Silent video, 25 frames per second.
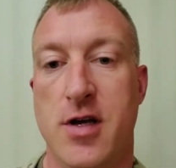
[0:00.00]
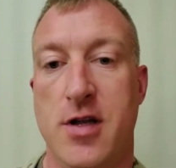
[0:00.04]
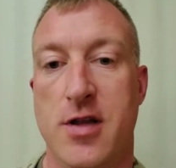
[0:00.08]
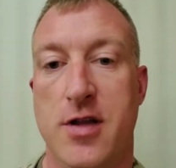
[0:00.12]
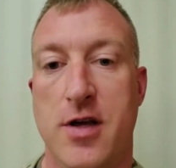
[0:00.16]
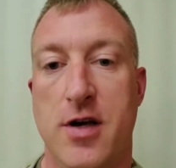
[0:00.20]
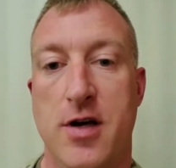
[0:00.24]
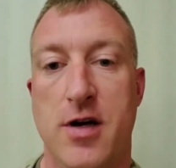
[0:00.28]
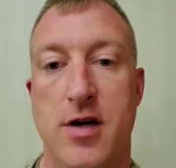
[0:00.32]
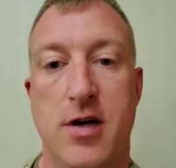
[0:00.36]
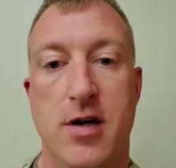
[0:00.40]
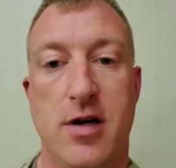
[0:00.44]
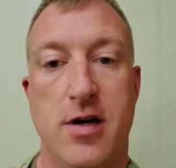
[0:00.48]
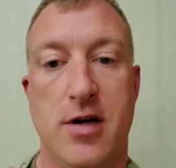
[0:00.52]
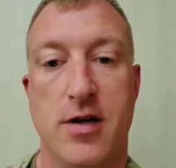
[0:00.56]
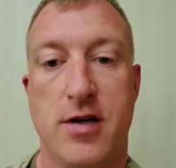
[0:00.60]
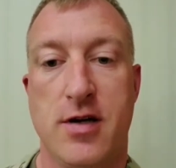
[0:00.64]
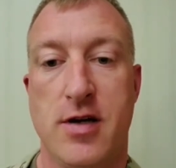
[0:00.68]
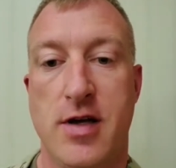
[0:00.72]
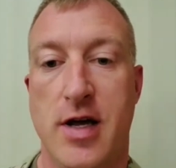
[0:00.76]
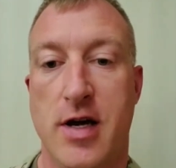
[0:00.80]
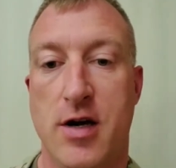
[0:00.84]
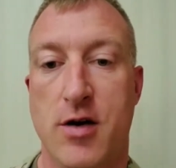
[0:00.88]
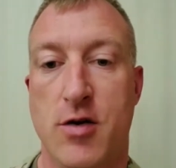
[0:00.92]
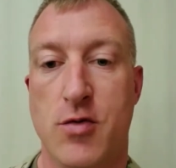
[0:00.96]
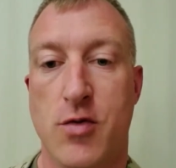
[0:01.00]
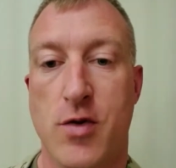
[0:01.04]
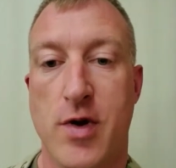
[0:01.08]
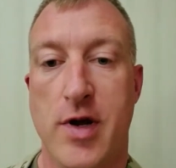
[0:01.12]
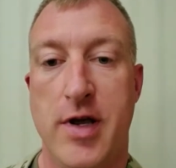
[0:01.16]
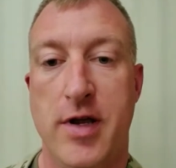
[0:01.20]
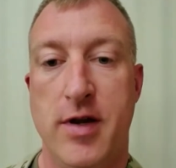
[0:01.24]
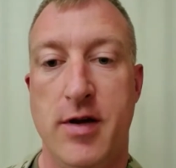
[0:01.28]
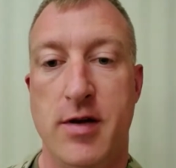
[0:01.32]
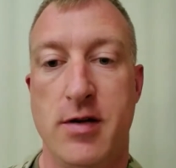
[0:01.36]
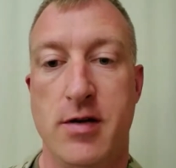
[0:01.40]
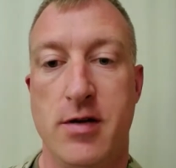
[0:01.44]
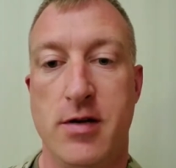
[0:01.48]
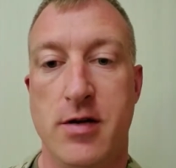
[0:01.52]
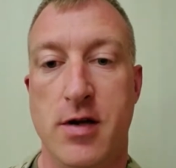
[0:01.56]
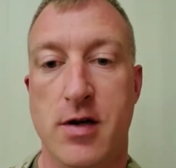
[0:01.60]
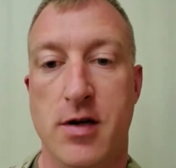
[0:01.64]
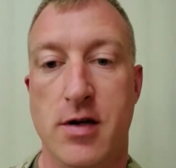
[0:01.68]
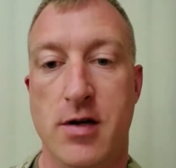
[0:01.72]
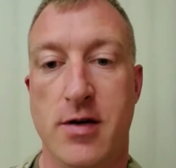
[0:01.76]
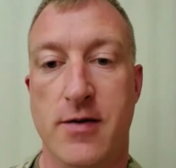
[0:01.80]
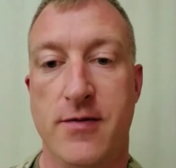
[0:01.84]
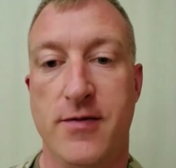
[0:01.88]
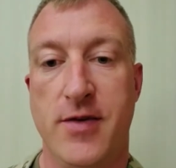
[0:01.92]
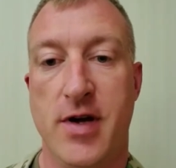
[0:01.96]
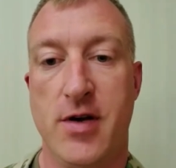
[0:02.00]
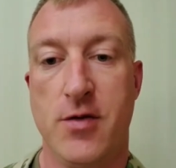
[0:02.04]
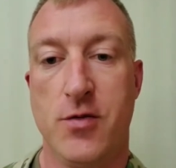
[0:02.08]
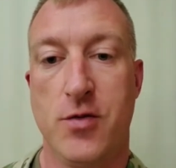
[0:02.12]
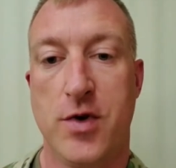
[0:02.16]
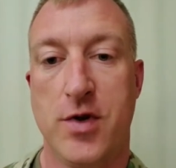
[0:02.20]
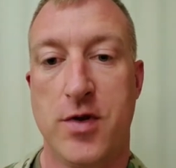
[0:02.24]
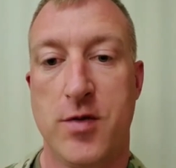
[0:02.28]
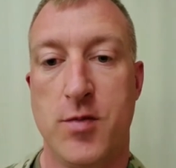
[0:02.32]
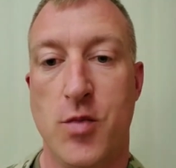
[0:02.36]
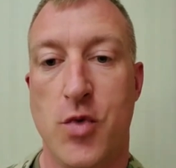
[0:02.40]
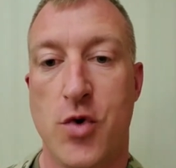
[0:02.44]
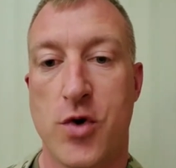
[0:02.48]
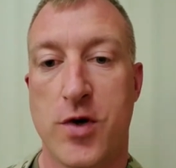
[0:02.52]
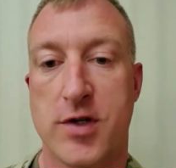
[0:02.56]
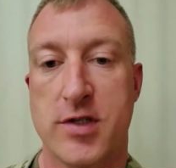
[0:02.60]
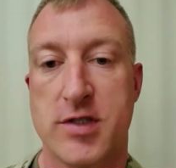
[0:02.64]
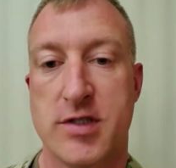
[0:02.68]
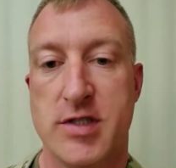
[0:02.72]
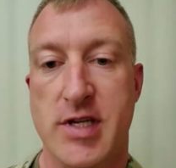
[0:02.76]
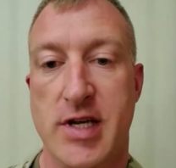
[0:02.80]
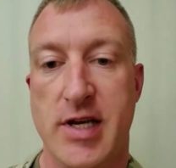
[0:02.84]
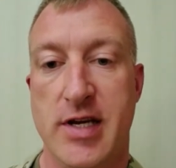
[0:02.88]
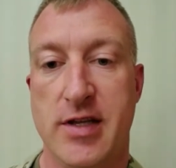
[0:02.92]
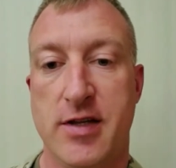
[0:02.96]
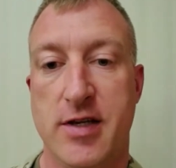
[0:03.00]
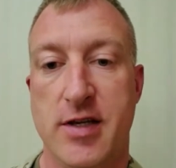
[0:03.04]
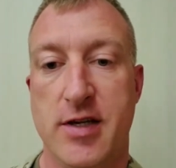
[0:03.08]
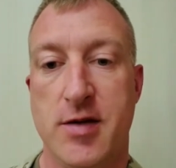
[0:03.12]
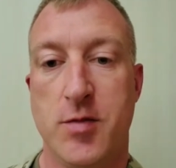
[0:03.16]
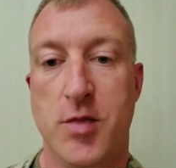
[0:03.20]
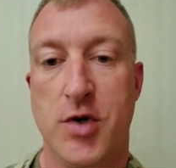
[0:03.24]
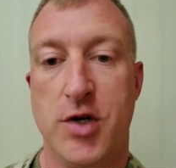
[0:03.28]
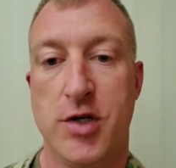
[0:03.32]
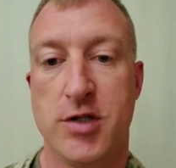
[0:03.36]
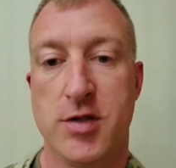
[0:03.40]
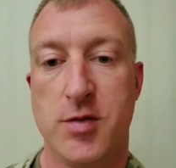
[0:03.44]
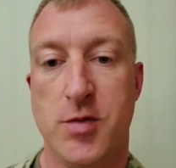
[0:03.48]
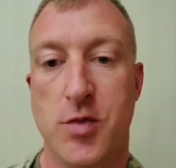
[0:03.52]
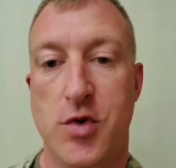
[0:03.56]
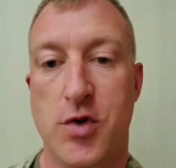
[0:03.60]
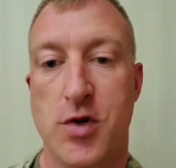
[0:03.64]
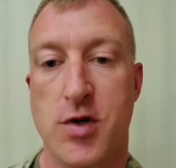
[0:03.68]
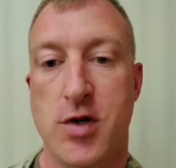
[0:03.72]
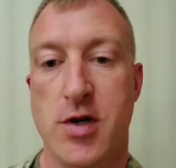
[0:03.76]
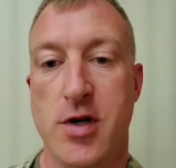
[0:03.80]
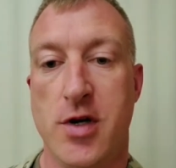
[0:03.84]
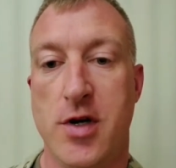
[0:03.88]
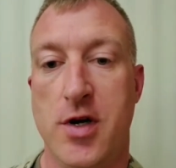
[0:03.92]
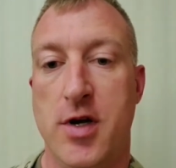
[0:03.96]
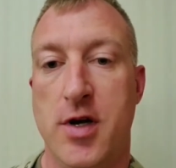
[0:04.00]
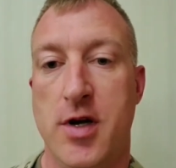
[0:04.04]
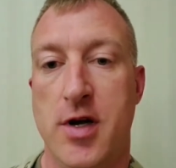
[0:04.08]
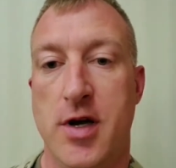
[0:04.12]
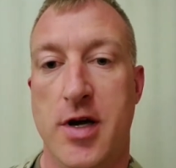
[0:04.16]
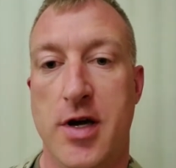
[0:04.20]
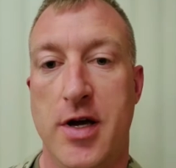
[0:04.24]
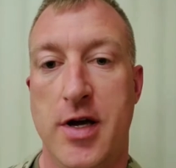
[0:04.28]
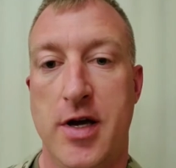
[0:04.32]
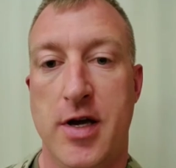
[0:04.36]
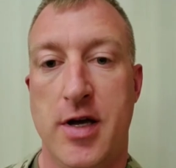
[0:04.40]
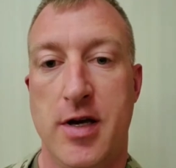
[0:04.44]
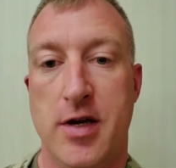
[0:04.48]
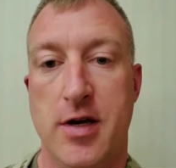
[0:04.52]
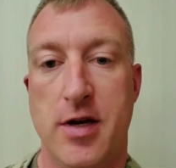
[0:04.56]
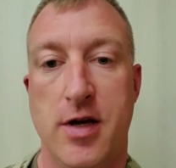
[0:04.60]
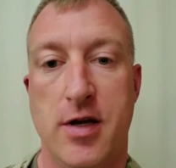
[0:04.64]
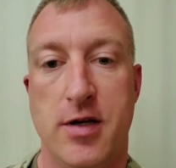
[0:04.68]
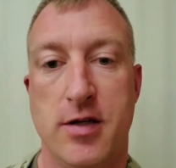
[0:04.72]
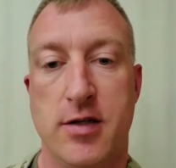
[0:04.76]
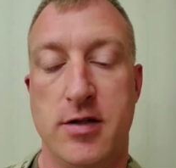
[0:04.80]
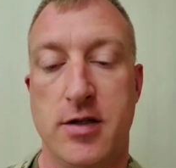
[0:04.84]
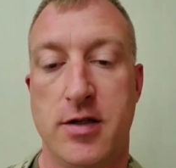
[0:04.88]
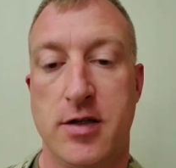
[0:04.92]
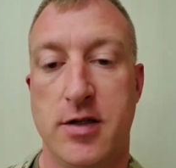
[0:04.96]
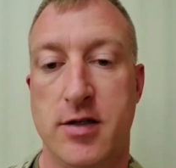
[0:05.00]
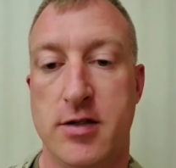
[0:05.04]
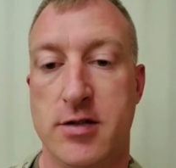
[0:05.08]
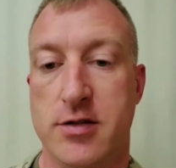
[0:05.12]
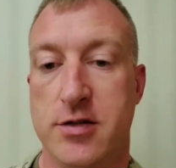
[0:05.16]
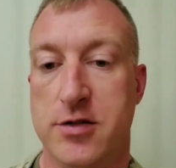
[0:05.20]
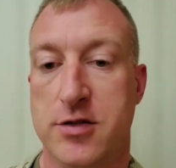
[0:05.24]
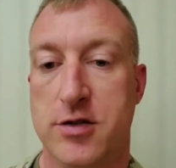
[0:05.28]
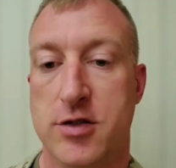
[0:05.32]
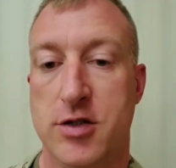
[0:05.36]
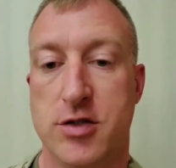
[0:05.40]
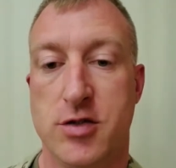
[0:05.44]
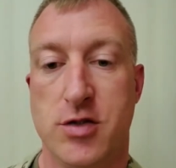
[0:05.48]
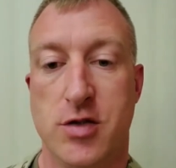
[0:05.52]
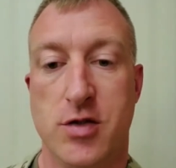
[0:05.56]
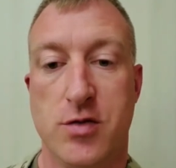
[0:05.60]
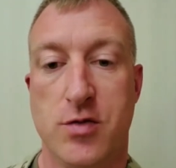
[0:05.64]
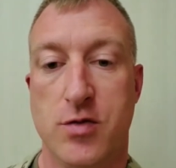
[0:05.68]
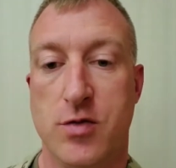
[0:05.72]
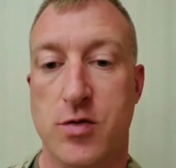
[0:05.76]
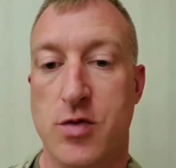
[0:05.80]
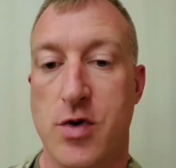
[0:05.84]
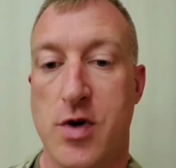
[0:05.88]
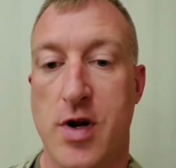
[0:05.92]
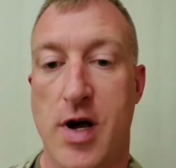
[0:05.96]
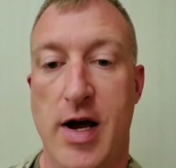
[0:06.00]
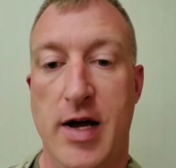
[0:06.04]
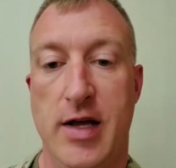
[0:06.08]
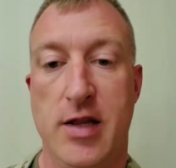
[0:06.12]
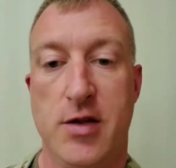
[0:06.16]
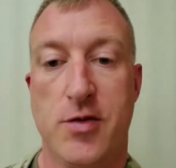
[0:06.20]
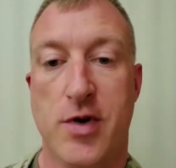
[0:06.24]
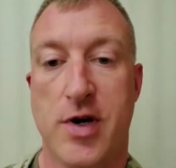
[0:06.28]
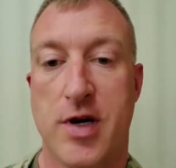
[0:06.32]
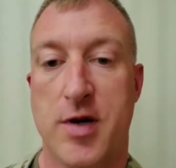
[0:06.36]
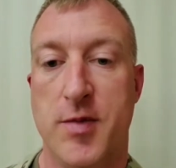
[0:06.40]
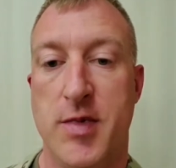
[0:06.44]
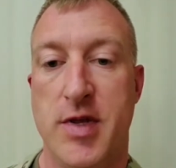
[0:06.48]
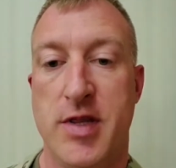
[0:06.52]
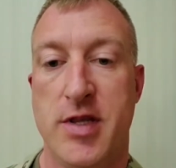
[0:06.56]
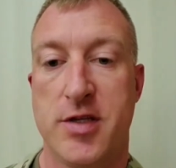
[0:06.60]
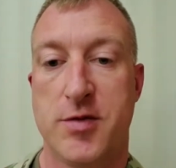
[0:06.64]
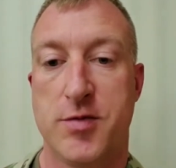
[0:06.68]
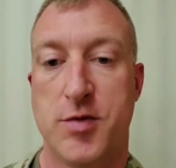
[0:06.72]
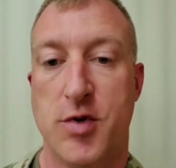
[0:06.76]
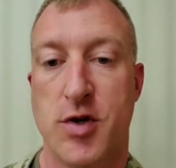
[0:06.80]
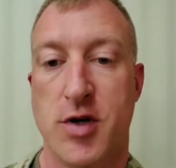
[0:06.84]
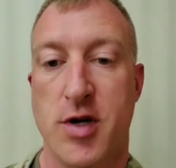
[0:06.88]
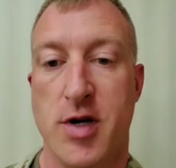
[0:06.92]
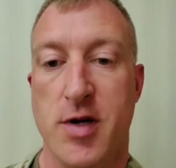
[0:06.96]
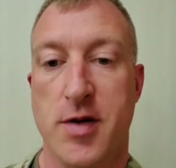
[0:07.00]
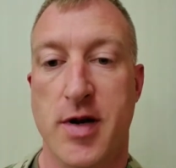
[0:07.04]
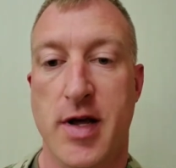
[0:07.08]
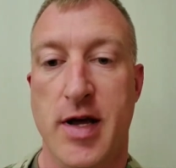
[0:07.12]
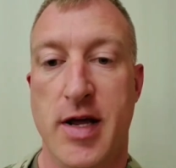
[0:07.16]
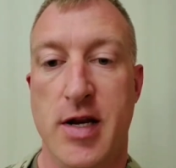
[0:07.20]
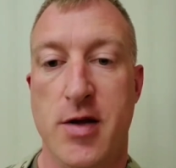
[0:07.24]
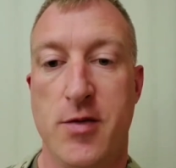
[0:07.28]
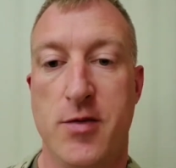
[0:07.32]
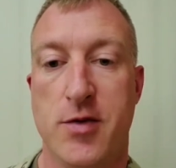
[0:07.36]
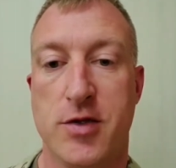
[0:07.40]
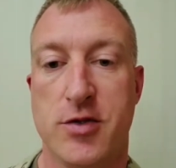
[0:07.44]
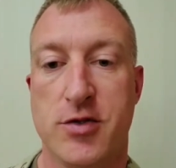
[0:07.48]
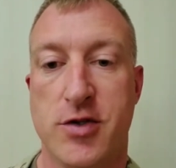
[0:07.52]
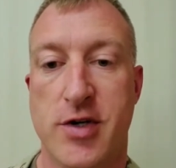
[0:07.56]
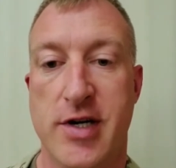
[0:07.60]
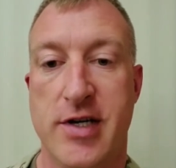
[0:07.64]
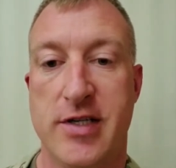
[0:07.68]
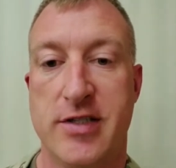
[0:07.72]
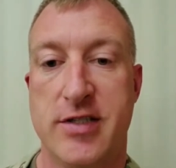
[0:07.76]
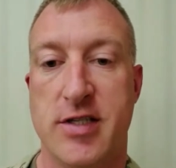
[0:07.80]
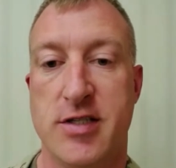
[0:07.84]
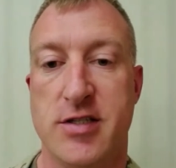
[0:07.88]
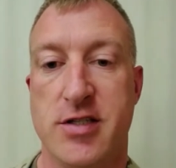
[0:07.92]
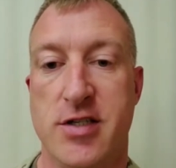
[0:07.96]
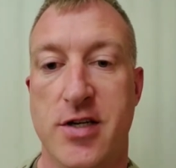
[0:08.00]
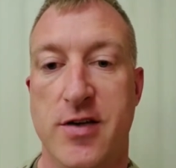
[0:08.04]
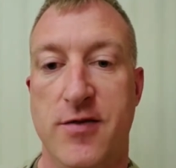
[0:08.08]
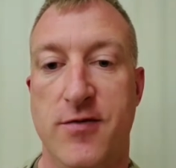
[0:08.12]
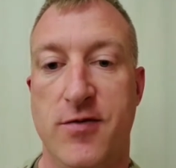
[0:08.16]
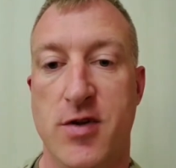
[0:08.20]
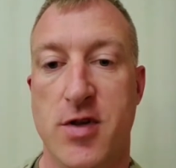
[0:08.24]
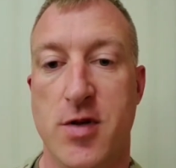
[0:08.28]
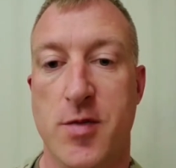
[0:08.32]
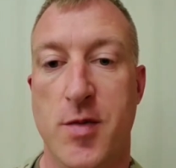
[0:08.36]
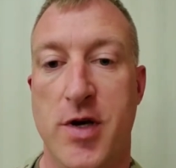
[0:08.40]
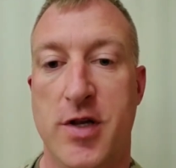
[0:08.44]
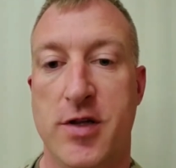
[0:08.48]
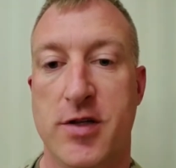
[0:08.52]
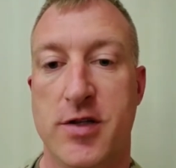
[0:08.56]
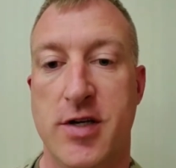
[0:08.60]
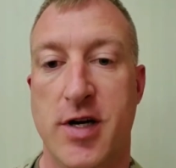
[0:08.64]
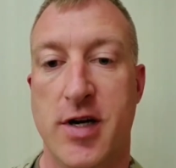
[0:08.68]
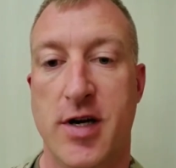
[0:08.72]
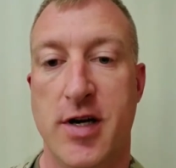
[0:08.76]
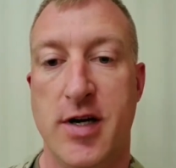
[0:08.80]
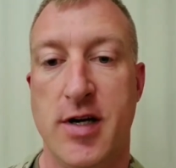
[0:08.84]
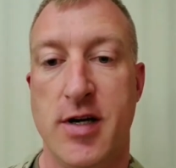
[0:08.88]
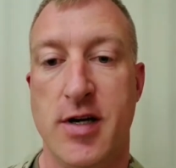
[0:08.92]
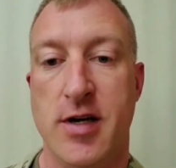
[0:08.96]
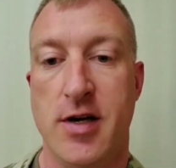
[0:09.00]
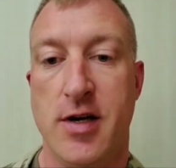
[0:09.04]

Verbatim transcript: Uh, got a great uh, event with Morgan Stanley in Baltimore, and just highly recommend this program to anyone transitioning from the military.